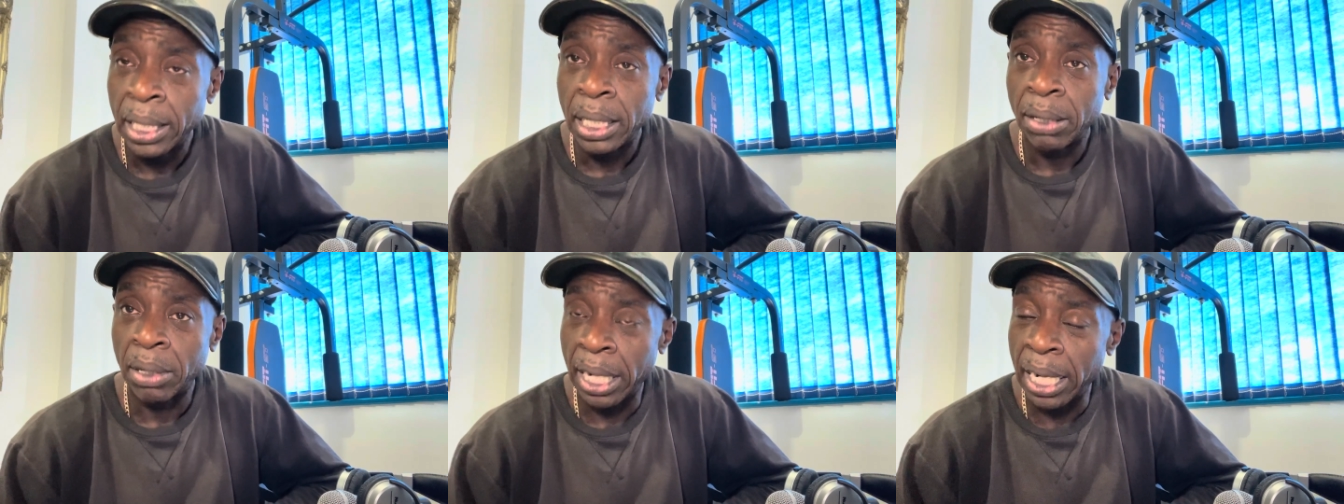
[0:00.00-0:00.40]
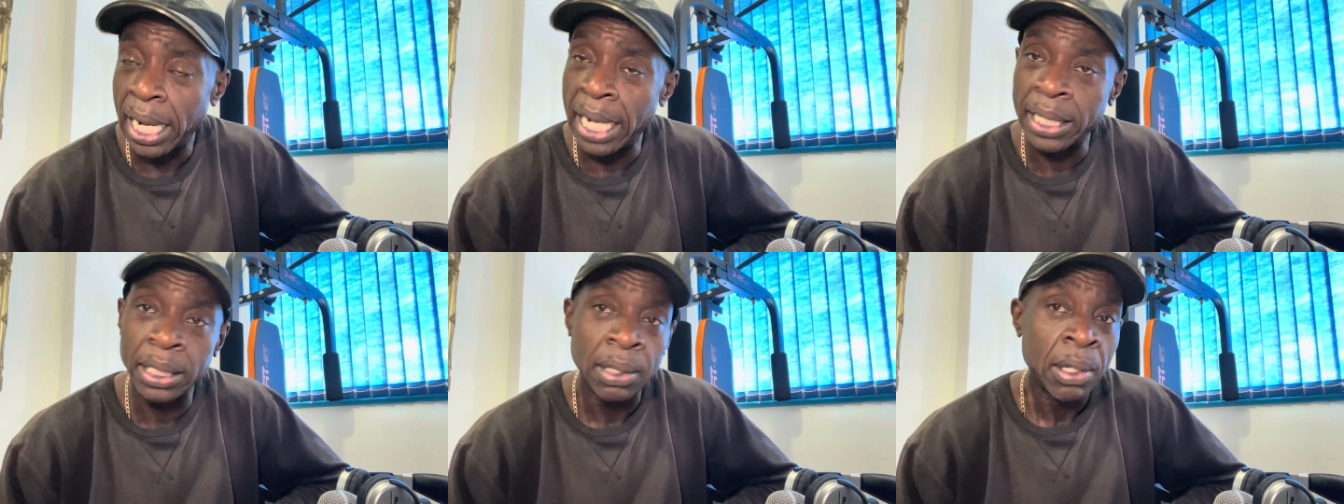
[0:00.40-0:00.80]
Right.
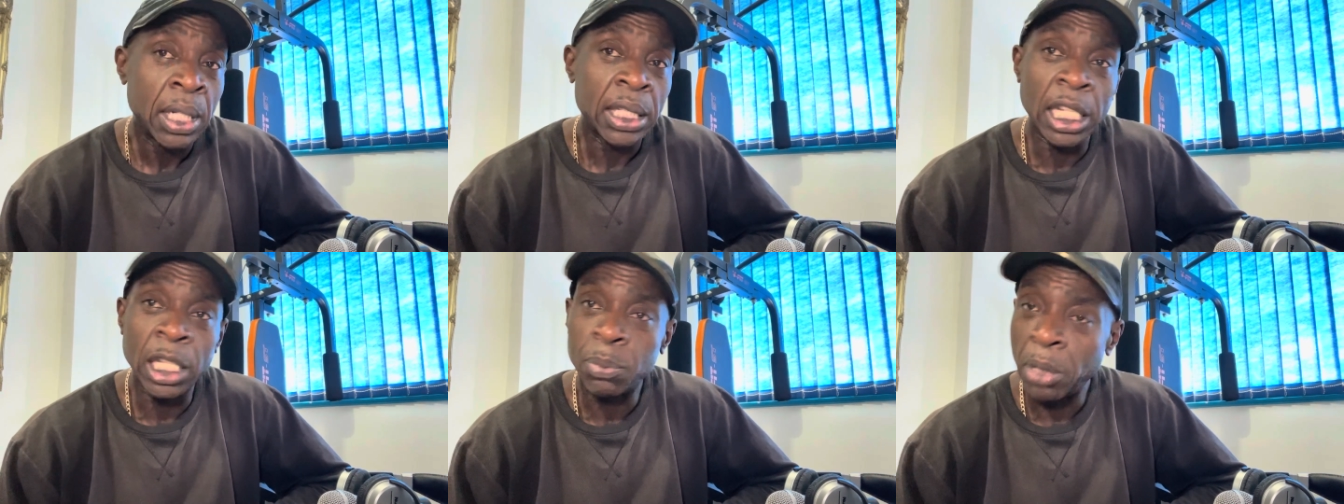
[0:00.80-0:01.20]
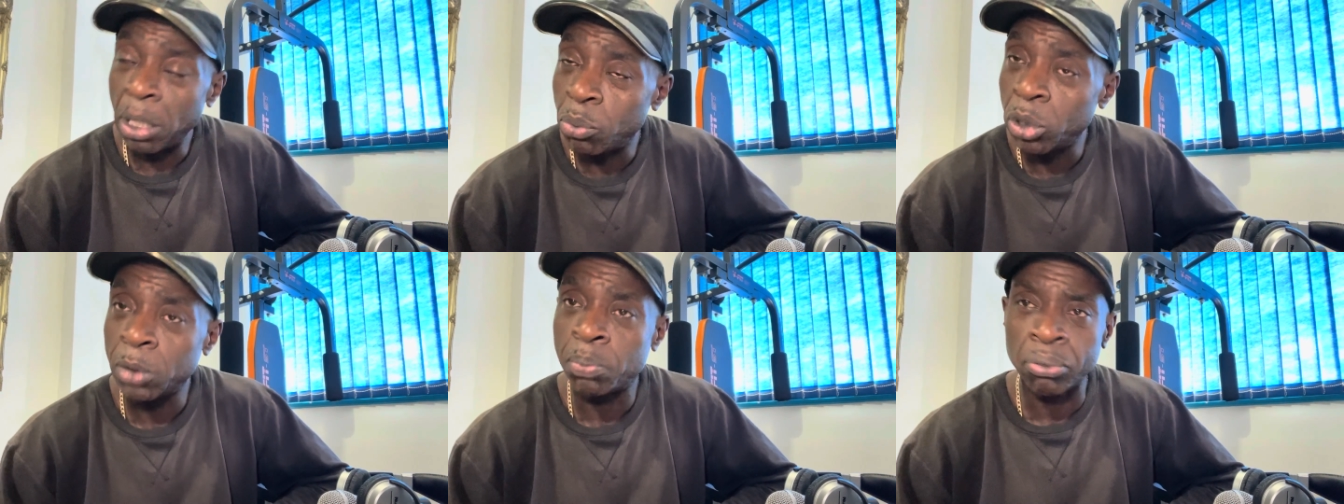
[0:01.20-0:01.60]
And these
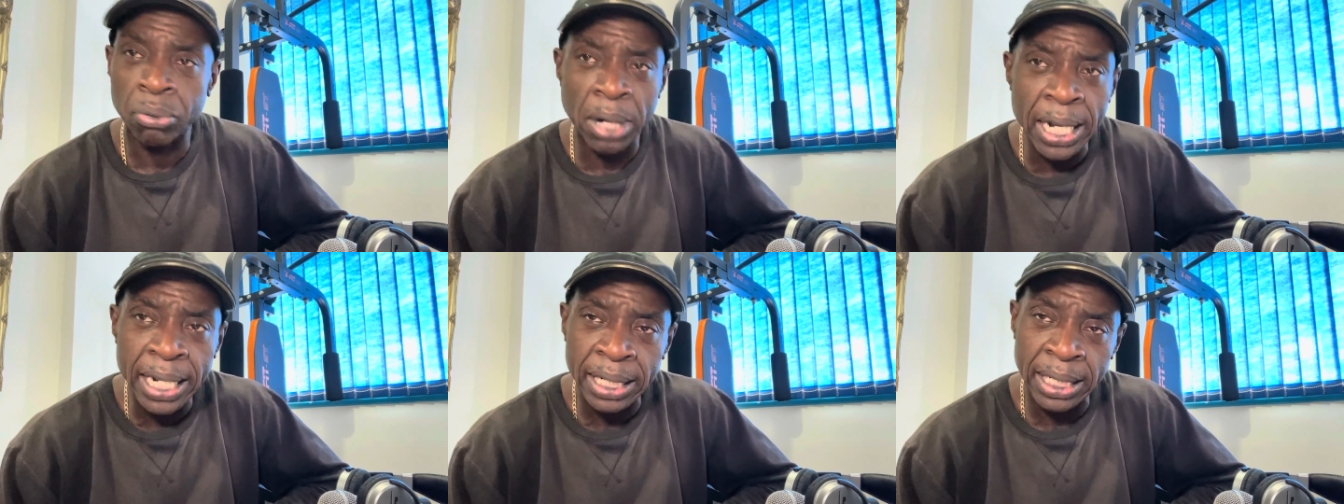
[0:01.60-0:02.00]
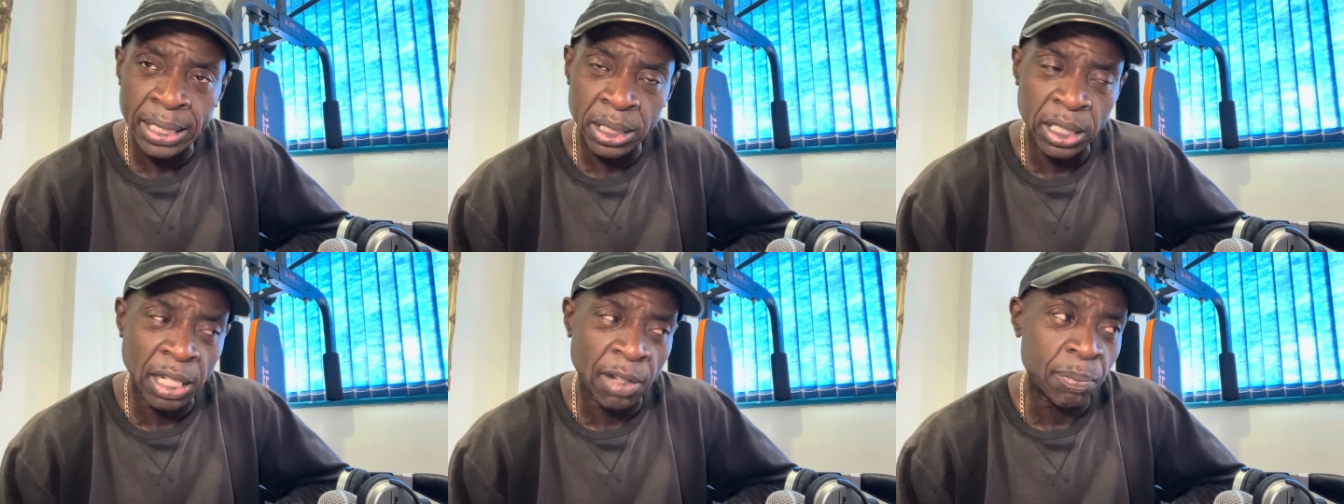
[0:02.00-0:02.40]
people was breaking
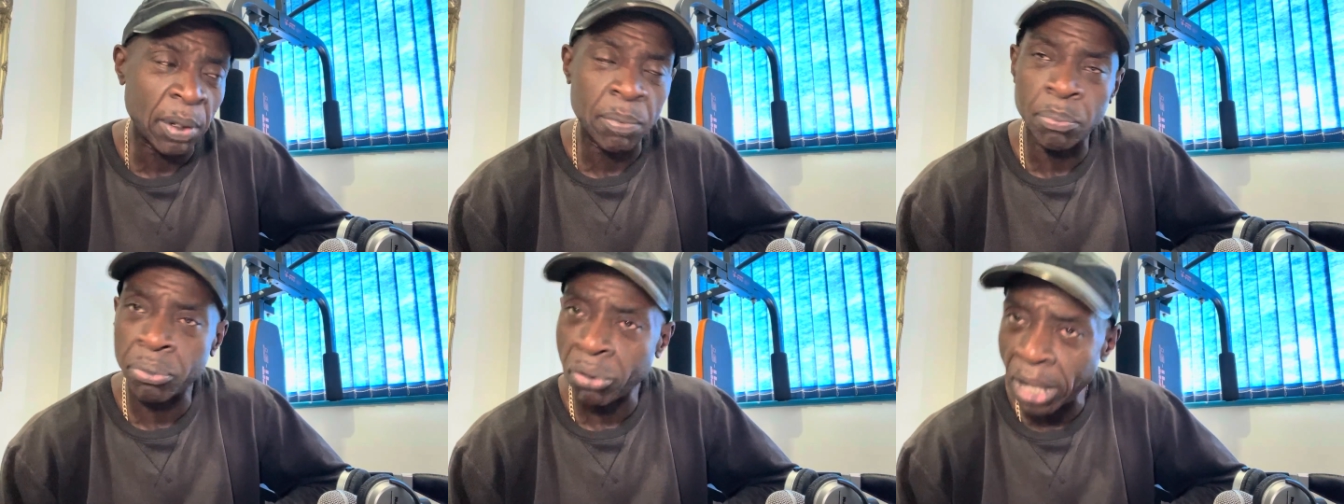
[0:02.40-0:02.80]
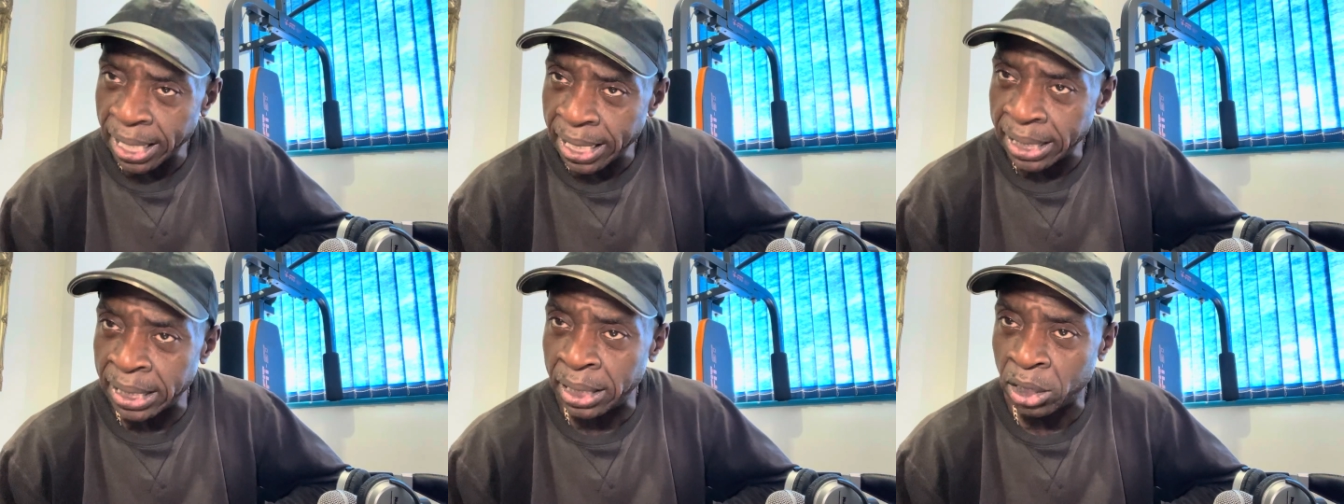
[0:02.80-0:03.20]
into, they've been
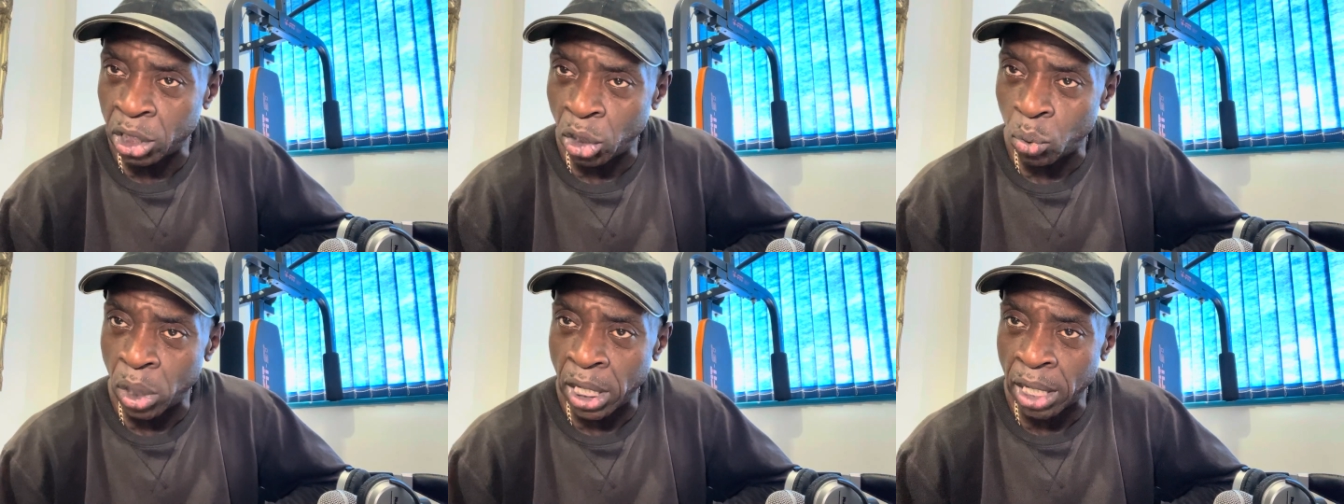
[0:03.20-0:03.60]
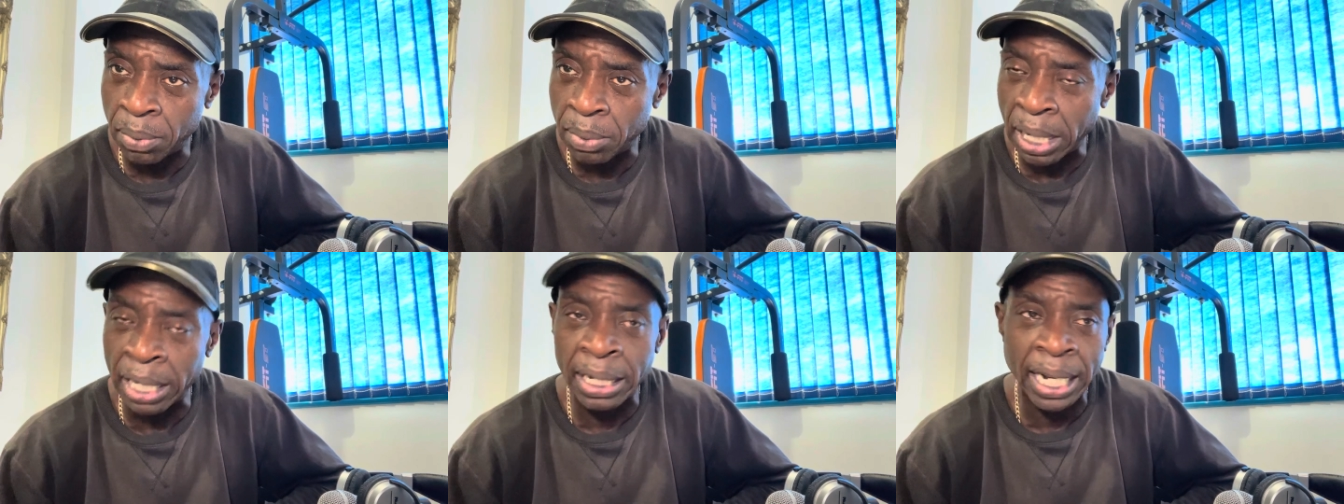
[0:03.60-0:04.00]
breaking into
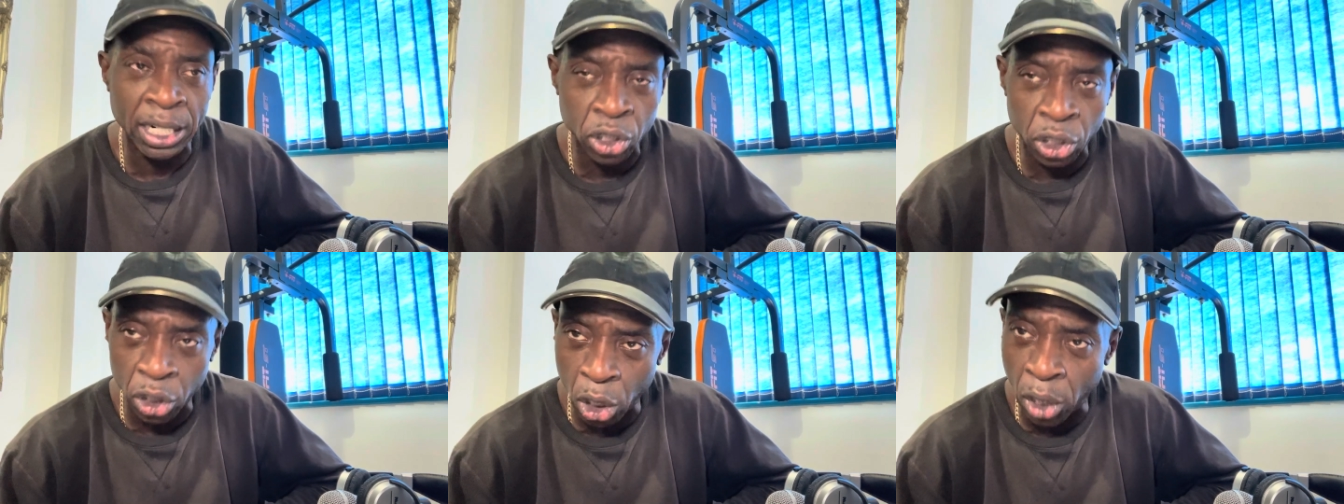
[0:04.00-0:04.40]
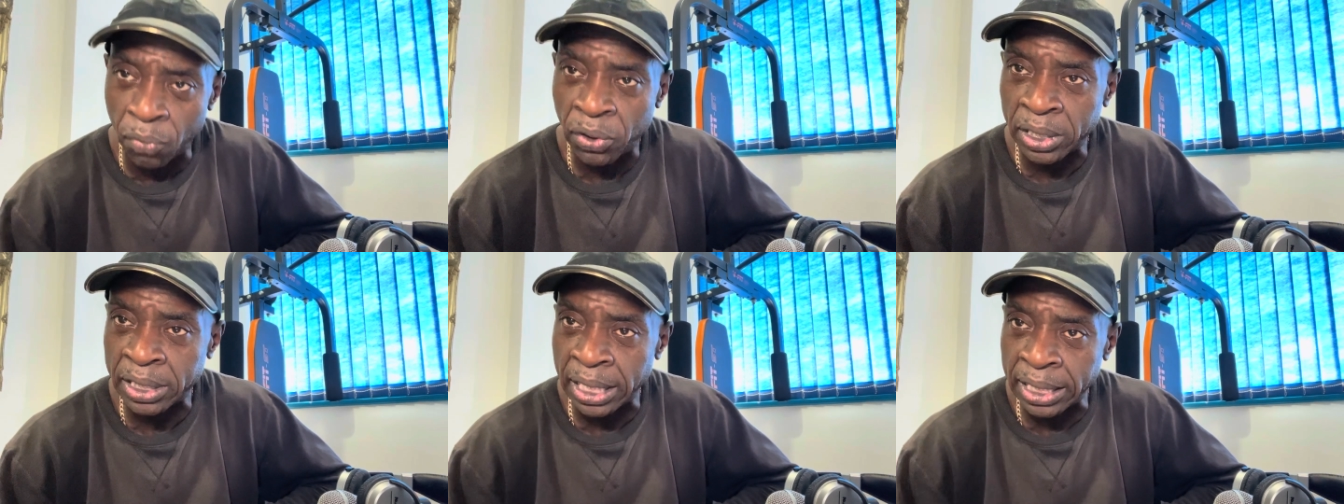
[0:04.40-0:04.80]
election
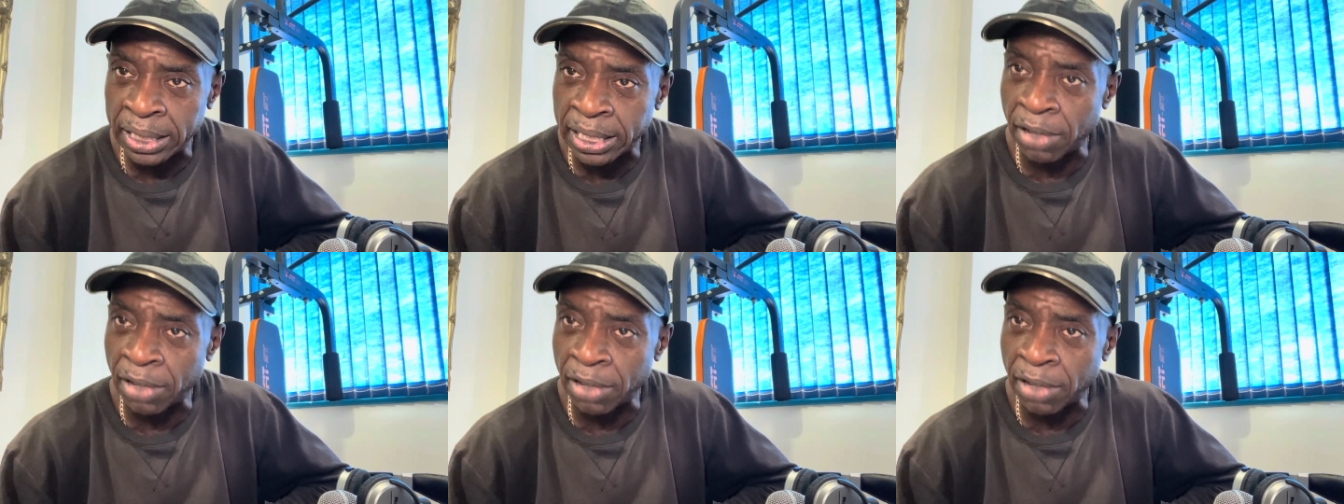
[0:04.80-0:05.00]
offices.